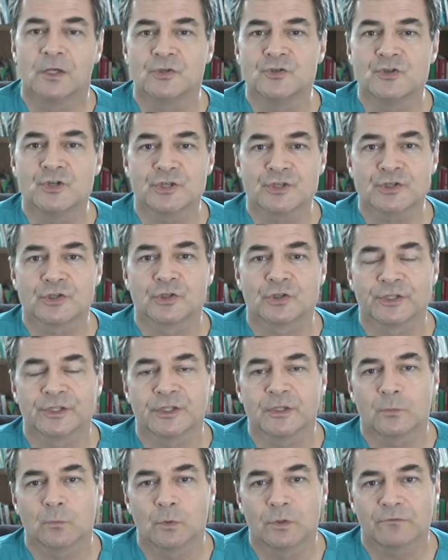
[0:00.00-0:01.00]

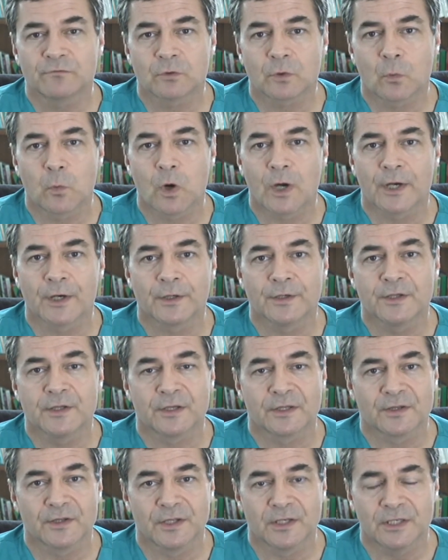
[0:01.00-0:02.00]
Additionally, it would have
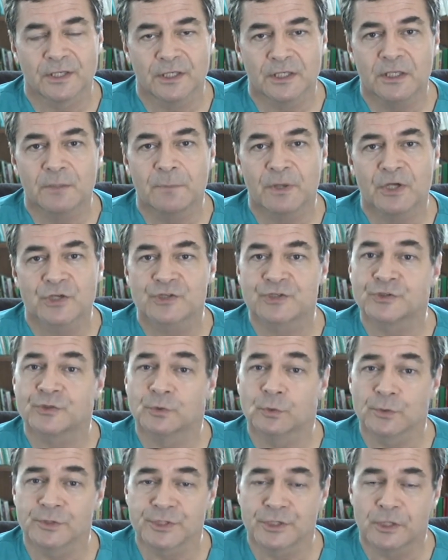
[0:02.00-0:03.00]
required that any
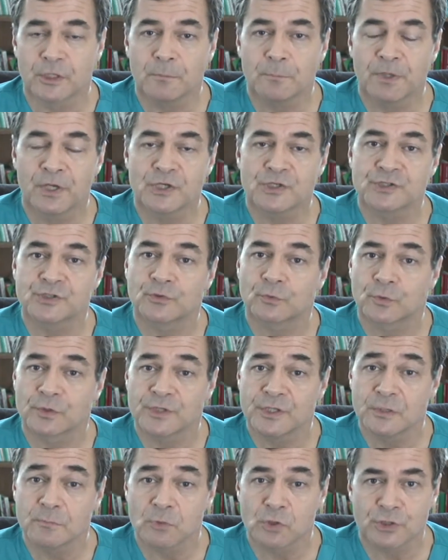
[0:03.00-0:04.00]
patient who is an inpatient or
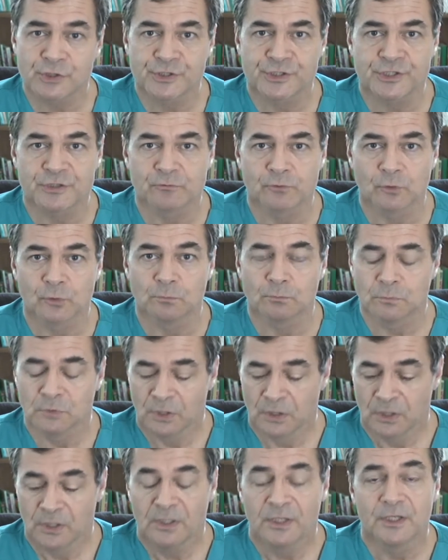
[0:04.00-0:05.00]
in the emergency room
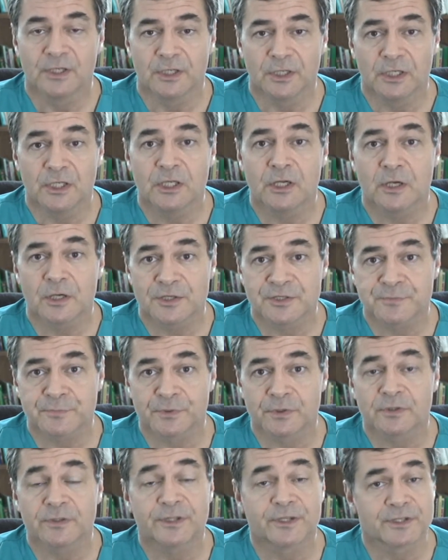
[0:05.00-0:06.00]
in any
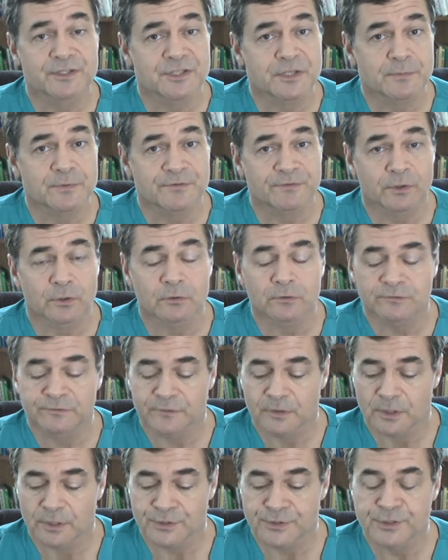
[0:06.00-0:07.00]
hospital that accepts federal
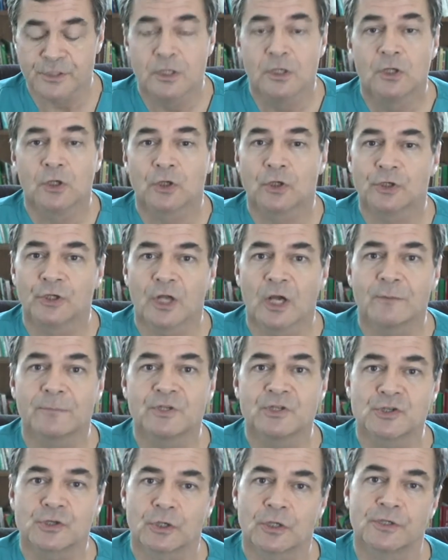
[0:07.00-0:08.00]
funds could not
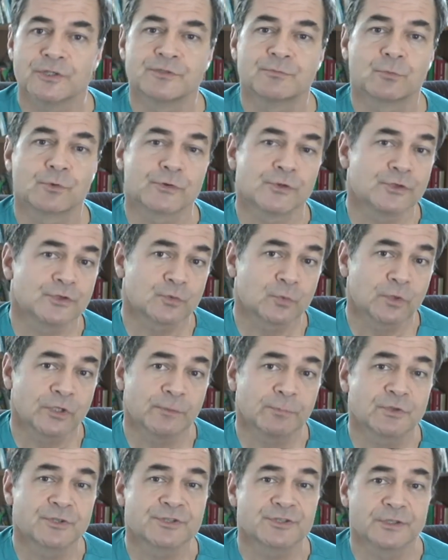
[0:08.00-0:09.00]
be charged more than
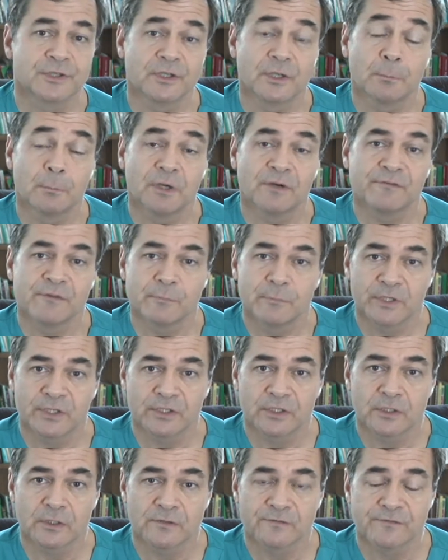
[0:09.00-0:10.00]
20% above the
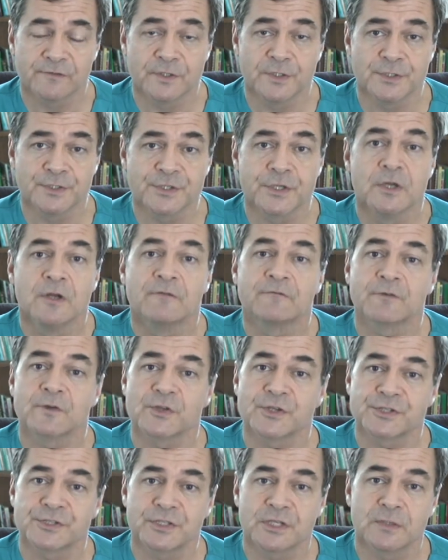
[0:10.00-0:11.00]
Medicare fees
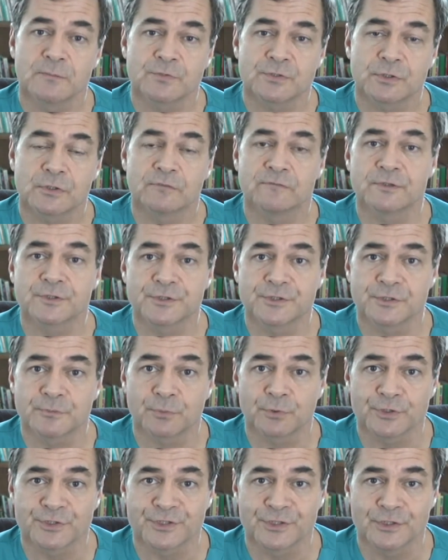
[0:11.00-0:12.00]
for the same services
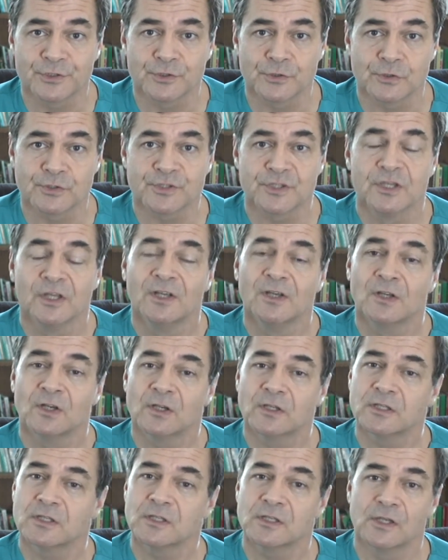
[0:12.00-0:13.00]
and procedures.
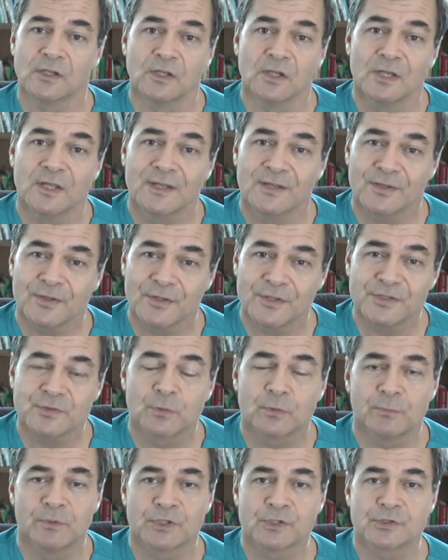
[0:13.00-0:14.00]
Again,
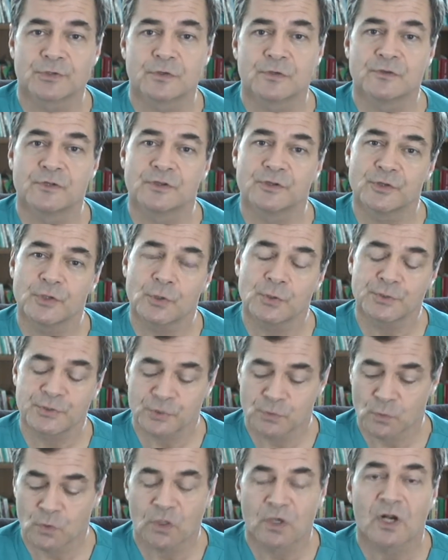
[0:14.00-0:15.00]
this would make sure that
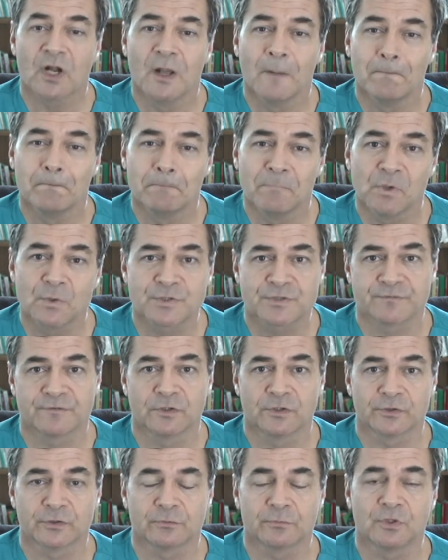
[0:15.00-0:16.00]
those who are most
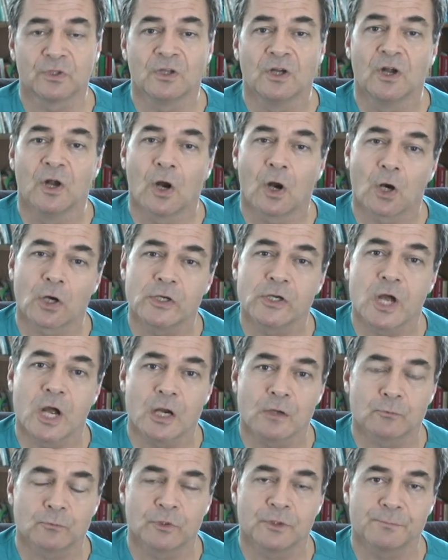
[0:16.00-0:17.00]
vulnerable are
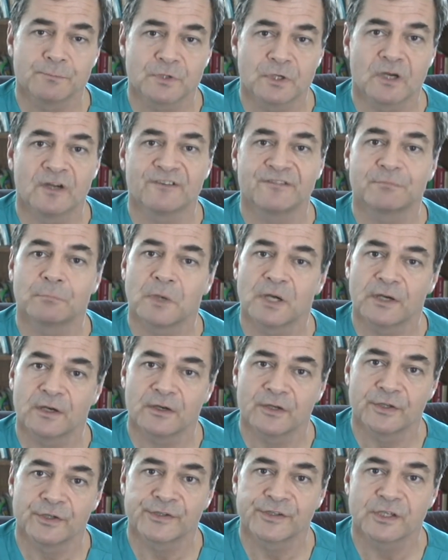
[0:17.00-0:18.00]
not ripped off by
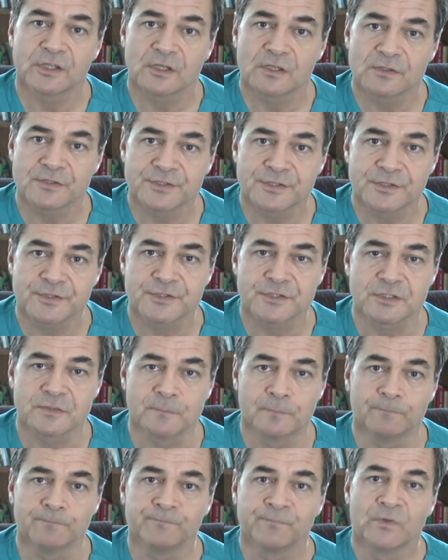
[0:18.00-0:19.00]
our healthcare
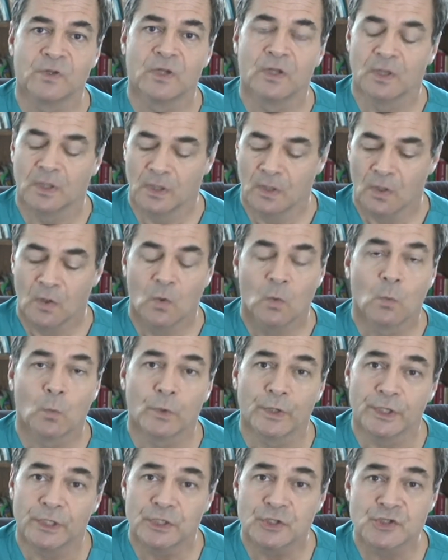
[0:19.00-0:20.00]
system.
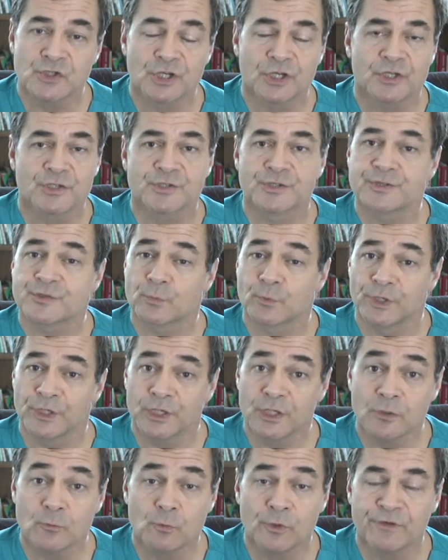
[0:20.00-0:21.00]
We need changes, we
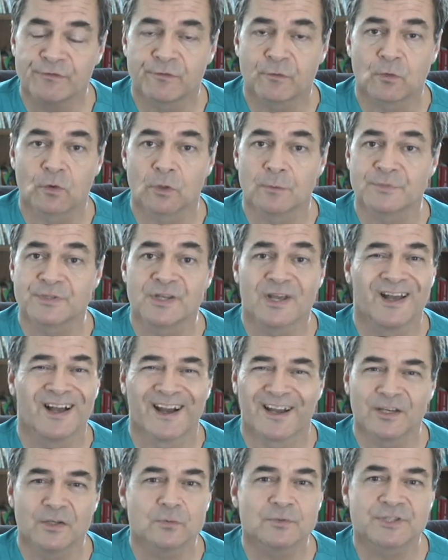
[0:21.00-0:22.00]
need reforms.
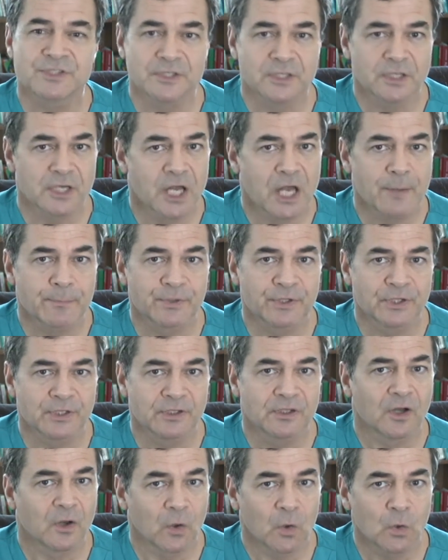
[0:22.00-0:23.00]
I don't see it
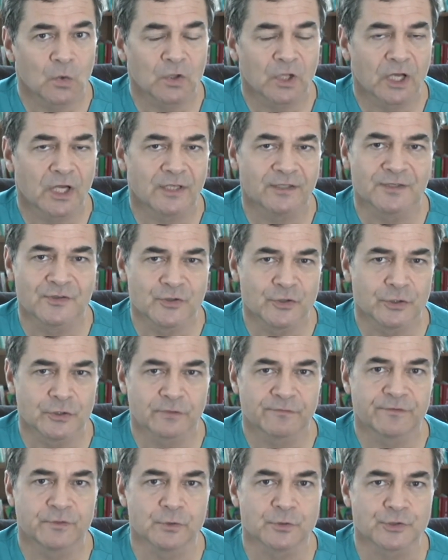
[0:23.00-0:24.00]
happening a whole lot in the
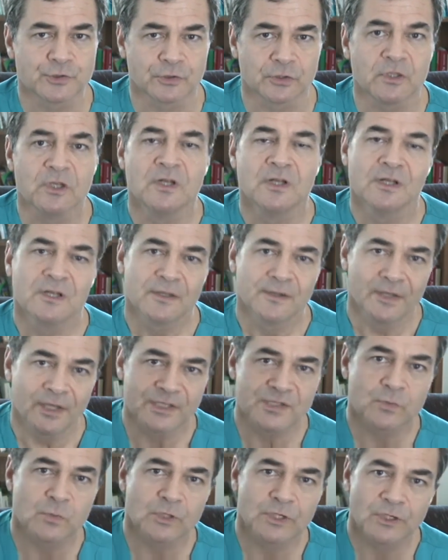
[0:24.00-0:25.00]
near future.
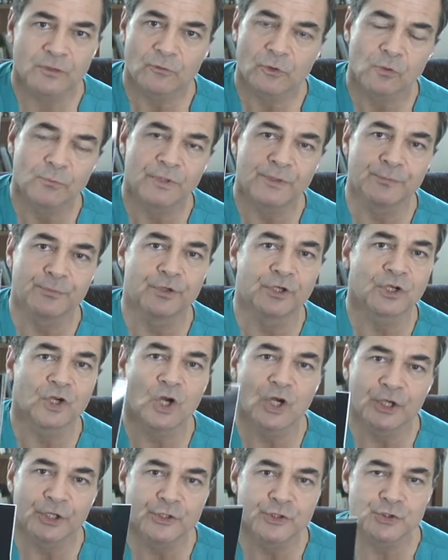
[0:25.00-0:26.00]
That's why I wrote my
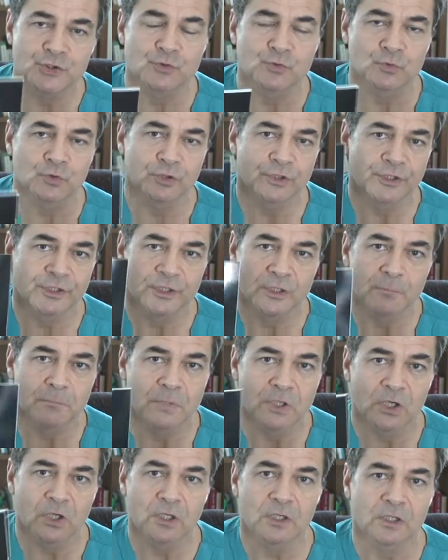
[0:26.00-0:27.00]
book, Uninsured in
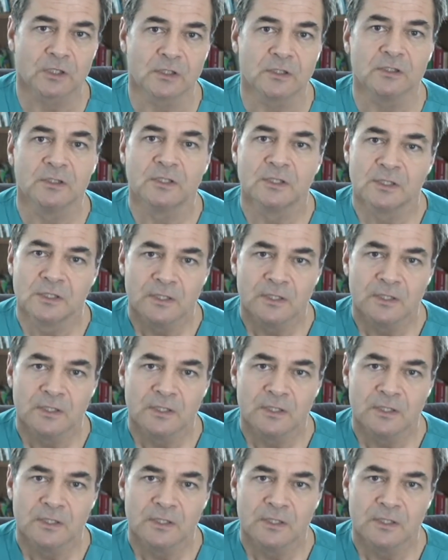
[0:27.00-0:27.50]
America,